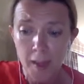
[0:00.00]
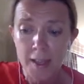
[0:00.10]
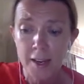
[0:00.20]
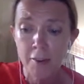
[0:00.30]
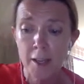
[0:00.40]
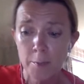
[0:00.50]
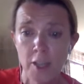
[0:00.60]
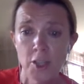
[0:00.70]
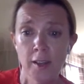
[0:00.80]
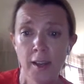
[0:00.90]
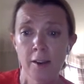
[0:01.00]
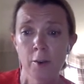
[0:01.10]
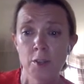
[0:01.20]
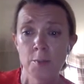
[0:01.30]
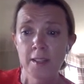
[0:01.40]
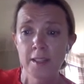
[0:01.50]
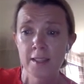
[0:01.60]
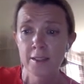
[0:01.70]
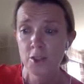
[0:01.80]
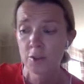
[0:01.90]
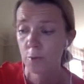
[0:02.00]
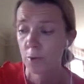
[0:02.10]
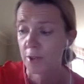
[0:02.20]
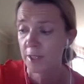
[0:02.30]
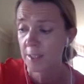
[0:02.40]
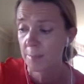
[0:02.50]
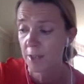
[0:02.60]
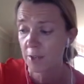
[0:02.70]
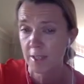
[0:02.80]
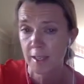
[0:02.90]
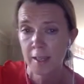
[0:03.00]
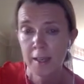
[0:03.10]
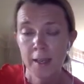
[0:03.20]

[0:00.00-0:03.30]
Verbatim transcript: direct patient care, which makes this such a rewarding specialty.